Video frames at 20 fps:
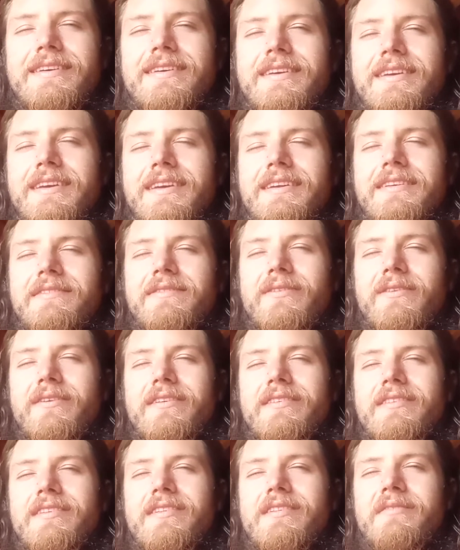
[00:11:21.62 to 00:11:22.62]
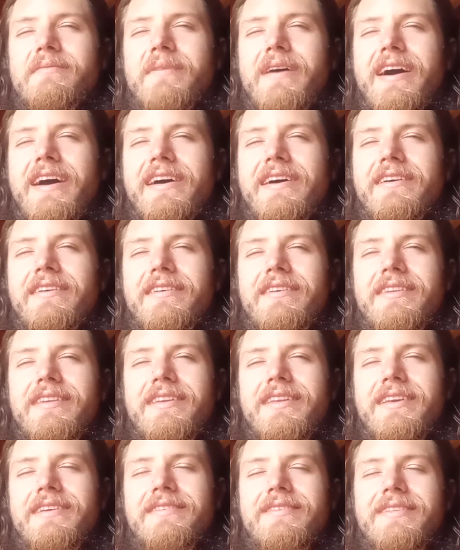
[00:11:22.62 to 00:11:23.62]
You can force a smile, and
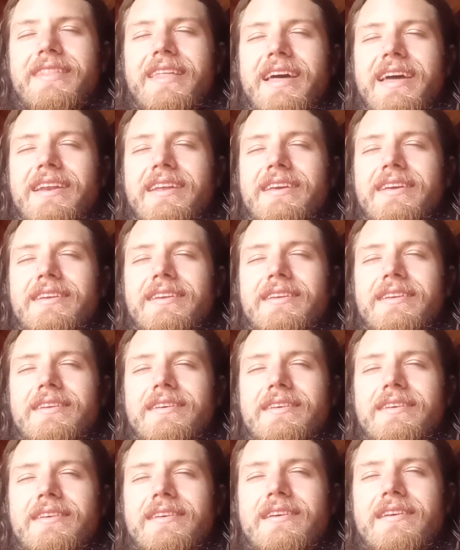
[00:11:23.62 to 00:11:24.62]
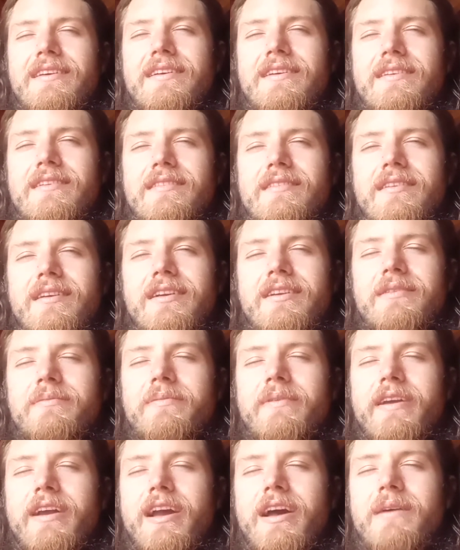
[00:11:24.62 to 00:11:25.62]
even that can start to
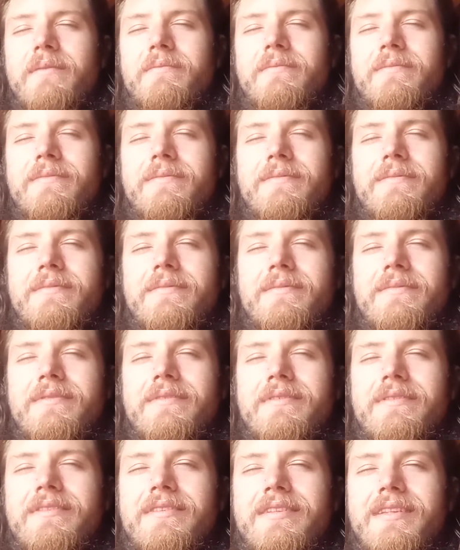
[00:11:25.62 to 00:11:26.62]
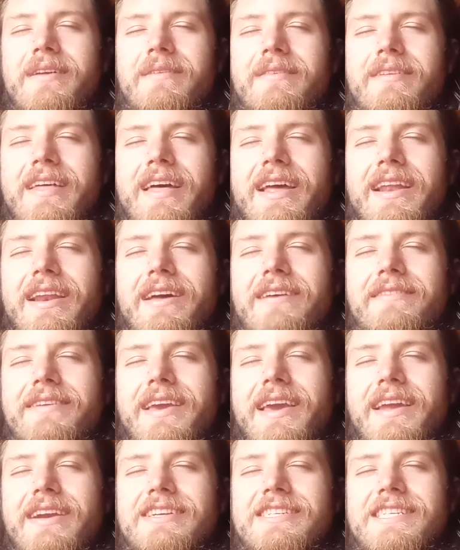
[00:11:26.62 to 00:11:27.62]
bring up some of that loving
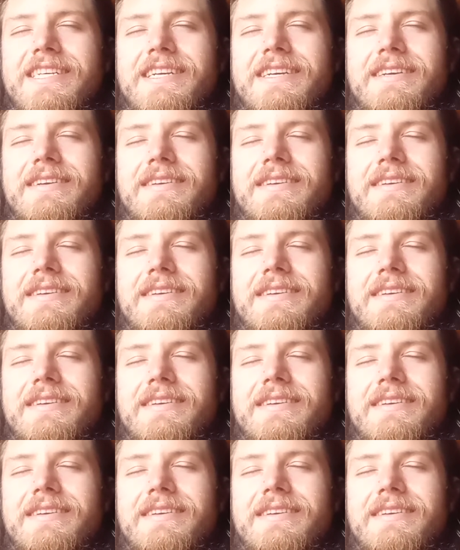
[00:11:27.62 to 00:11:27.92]
energy.